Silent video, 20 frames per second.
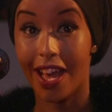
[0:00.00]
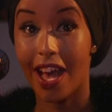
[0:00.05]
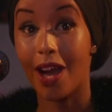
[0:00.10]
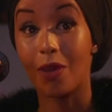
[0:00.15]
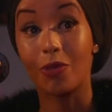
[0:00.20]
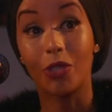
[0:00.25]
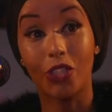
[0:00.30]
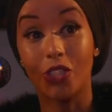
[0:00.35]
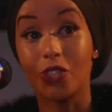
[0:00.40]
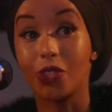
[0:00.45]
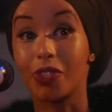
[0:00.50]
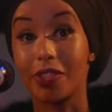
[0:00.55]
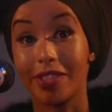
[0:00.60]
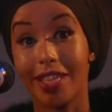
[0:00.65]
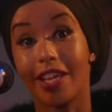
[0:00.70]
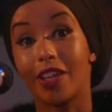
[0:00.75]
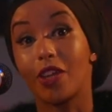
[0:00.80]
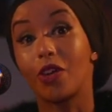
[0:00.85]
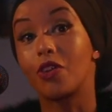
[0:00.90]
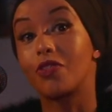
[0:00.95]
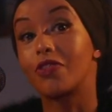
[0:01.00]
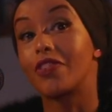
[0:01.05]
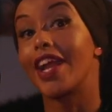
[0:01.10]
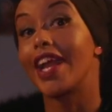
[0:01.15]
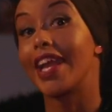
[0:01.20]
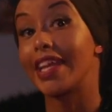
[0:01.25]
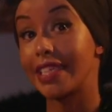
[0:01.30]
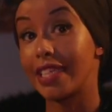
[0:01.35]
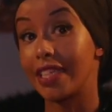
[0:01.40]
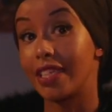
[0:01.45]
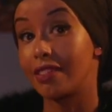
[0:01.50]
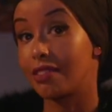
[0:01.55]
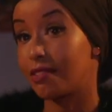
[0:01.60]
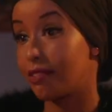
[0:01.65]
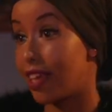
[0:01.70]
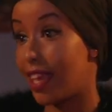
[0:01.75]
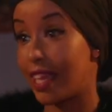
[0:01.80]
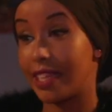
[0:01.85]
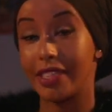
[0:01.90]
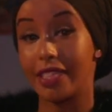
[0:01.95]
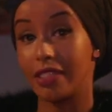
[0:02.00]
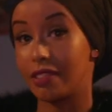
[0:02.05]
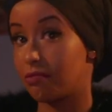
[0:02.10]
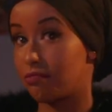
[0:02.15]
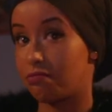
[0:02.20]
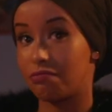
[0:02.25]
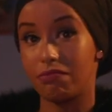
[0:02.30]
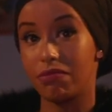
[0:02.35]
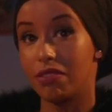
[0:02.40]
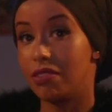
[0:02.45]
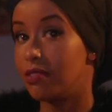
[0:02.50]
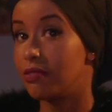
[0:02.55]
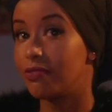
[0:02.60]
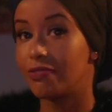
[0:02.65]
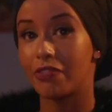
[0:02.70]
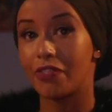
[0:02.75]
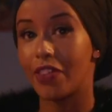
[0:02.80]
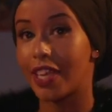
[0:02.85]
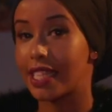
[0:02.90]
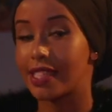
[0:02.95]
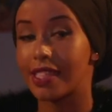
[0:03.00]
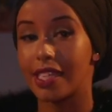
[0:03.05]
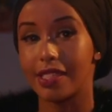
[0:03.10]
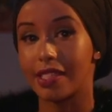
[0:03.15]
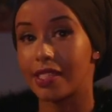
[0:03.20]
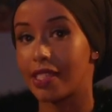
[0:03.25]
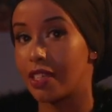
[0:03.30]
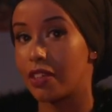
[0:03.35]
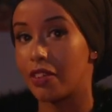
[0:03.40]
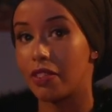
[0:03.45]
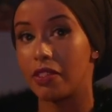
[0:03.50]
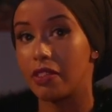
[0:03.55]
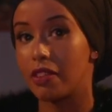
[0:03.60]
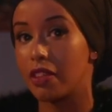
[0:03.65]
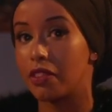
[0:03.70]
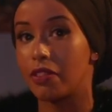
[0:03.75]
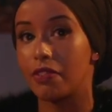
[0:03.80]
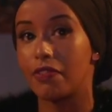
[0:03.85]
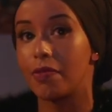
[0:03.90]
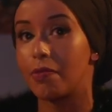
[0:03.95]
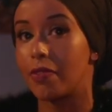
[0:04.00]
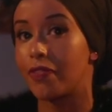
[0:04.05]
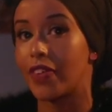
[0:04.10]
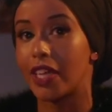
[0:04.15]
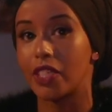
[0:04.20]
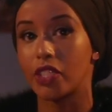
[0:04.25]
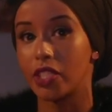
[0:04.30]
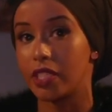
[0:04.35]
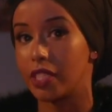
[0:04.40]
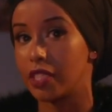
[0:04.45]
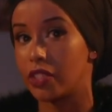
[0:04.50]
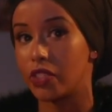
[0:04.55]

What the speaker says: I would choose that over any face I see on the fashion